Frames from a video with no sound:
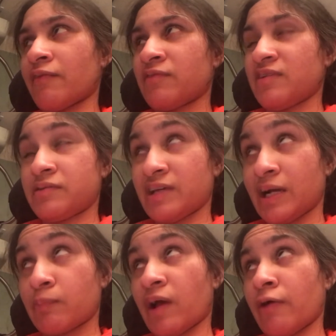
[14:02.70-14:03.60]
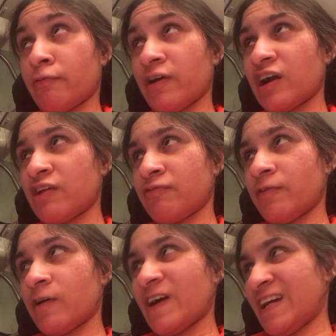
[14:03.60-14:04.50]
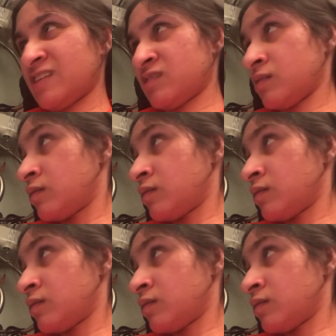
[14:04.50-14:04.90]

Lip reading: to take my word for it.